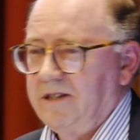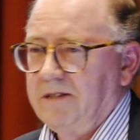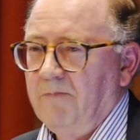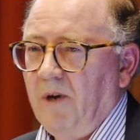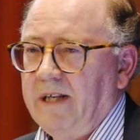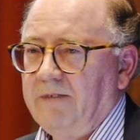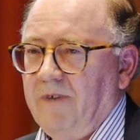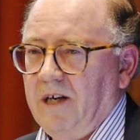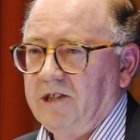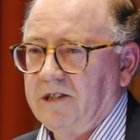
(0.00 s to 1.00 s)
demonic
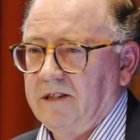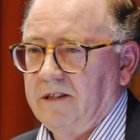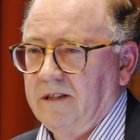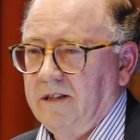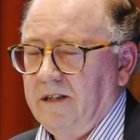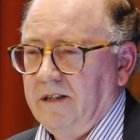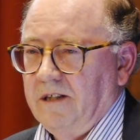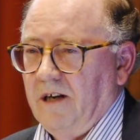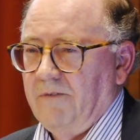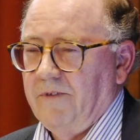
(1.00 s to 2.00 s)
version
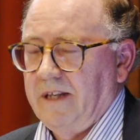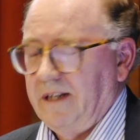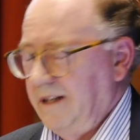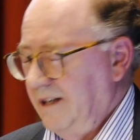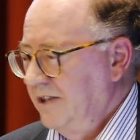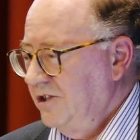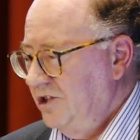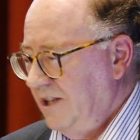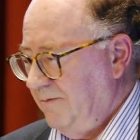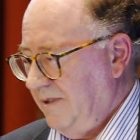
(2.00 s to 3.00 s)
of the
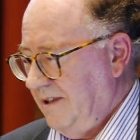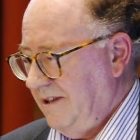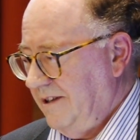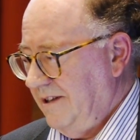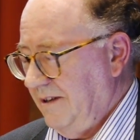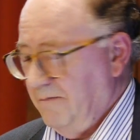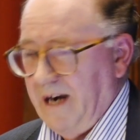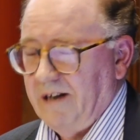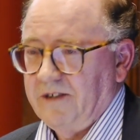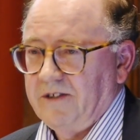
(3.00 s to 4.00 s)
ship, the
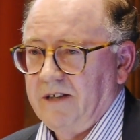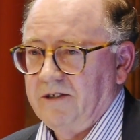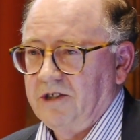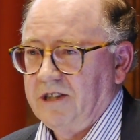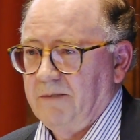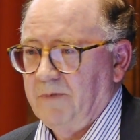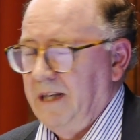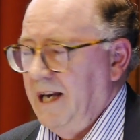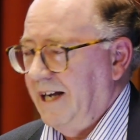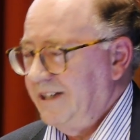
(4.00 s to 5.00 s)
mariner's own ship,
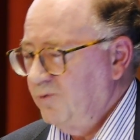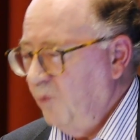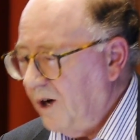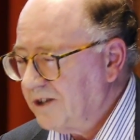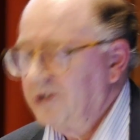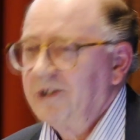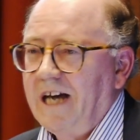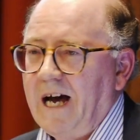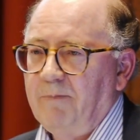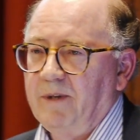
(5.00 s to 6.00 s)
and it's what could
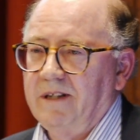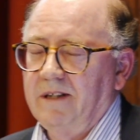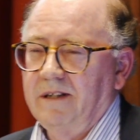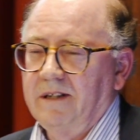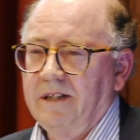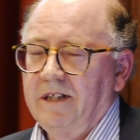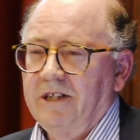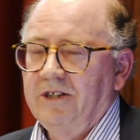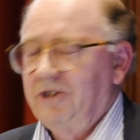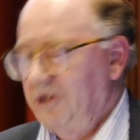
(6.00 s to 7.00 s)
happen
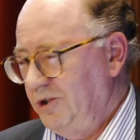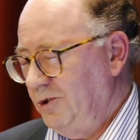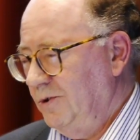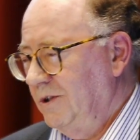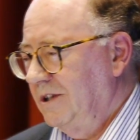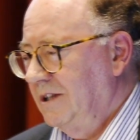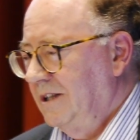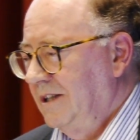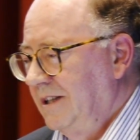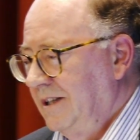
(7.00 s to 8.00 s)
to
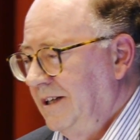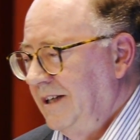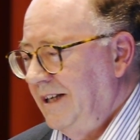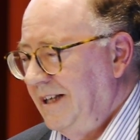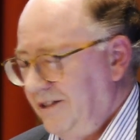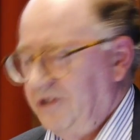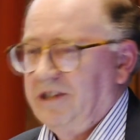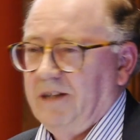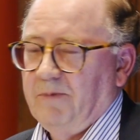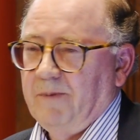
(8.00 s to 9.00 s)
his
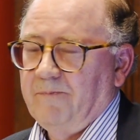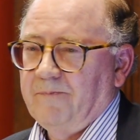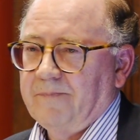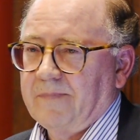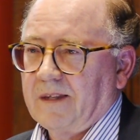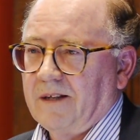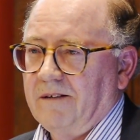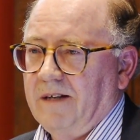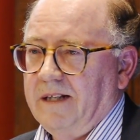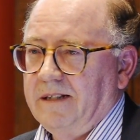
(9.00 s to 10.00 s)
ship,
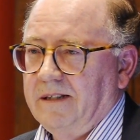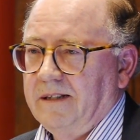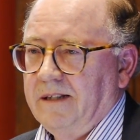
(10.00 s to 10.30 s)
all right.